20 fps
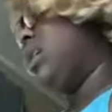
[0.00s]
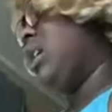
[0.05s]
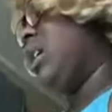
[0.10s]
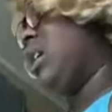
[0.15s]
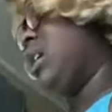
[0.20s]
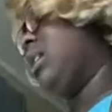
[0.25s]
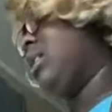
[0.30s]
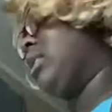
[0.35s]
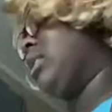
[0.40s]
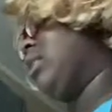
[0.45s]

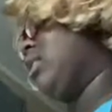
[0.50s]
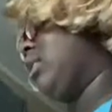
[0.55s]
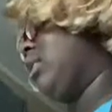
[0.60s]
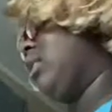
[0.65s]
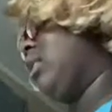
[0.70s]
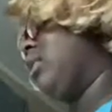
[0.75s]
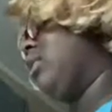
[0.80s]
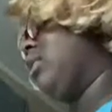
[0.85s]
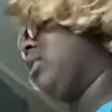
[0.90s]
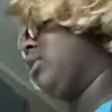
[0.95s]

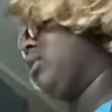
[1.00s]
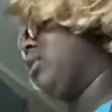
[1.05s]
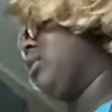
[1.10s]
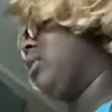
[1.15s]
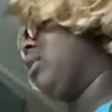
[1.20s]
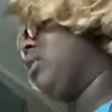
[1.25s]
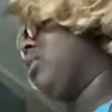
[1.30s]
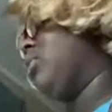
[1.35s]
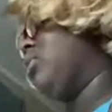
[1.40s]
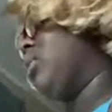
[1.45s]
Agia,
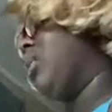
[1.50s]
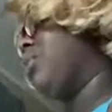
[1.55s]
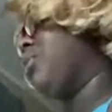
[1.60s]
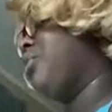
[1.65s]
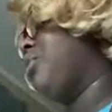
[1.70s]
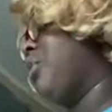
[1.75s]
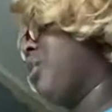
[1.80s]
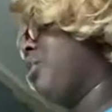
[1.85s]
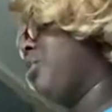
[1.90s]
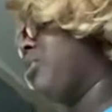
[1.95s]
you are
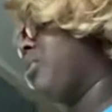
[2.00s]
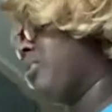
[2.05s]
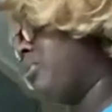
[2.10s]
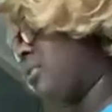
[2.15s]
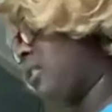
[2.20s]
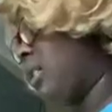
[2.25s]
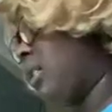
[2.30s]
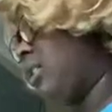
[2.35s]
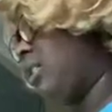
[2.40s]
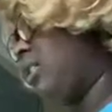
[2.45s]
far from
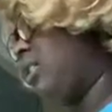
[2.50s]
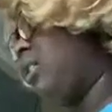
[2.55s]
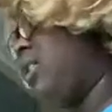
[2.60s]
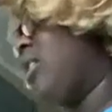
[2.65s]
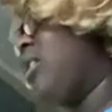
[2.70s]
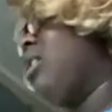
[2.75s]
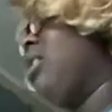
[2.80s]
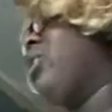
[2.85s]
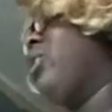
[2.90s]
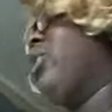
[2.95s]
dead,
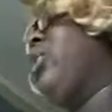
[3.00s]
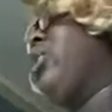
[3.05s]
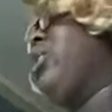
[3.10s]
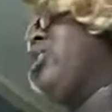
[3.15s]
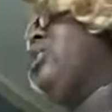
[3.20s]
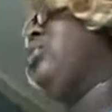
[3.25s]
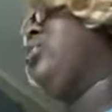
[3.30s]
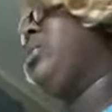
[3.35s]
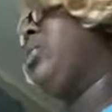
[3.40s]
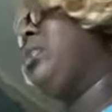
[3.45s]
that your
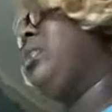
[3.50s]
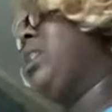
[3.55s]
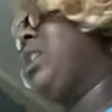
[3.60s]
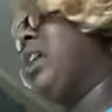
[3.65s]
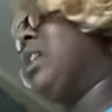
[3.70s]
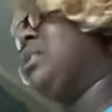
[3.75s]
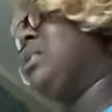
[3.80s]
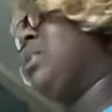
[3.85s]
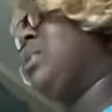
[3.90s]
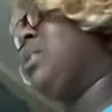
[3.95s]
spirit
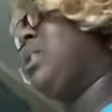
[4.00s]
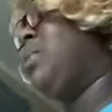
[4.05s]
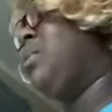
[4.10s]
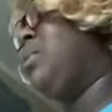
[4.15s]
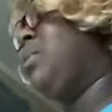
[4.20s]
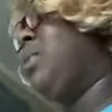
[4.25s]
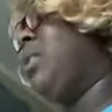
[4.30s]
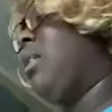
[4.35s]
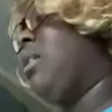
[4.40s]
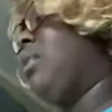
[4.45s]
has been
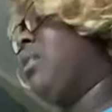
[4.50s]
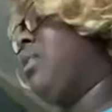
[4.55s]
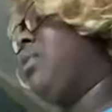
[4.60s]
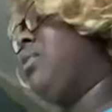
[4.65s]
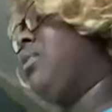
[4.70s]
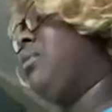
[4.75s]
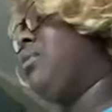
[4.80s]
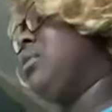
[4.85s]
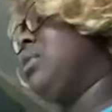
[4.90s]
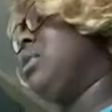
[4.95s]
temporarily
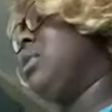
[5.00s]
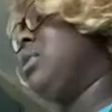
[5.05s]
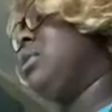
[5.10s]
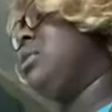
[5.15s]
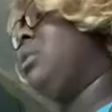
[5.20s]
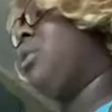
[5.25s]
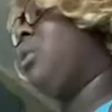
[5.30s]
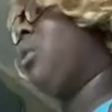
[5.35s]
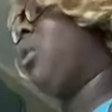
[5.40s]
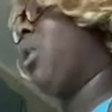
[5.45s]
freed
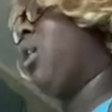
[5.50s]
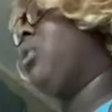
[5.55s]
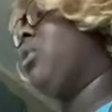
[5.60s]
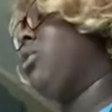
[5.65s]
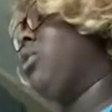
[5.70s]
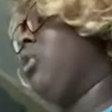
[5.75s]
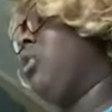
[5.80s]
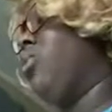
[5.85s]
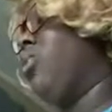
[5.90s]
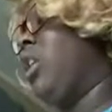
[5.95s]
to wander
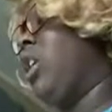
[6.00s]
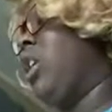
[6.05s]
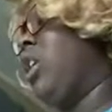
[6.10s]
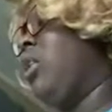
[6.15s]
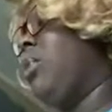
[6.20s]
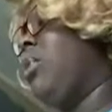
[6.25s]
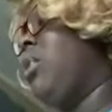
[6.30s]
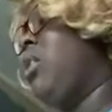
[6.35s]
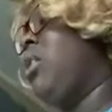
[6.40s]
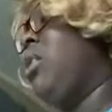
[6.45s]
the
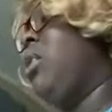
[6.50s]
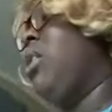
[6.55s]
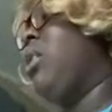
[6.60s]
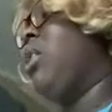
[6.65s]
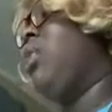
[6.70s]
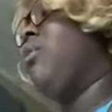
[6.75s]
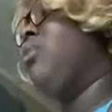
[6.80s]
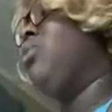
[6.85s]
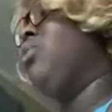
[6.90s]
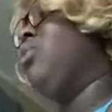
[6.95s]
realm
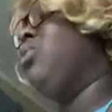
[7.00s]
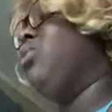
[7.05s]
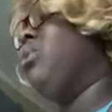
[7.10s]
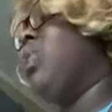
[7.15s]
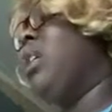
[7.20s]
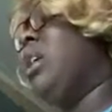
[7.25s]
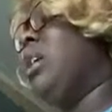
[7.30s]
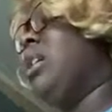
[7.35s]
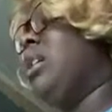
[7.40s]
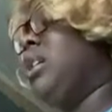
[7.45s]
of
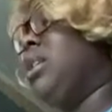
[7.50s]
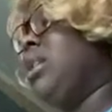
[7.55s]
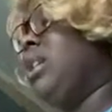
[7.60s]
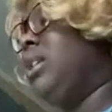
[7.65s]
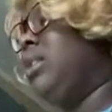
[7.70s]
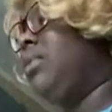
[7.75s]
Nunai.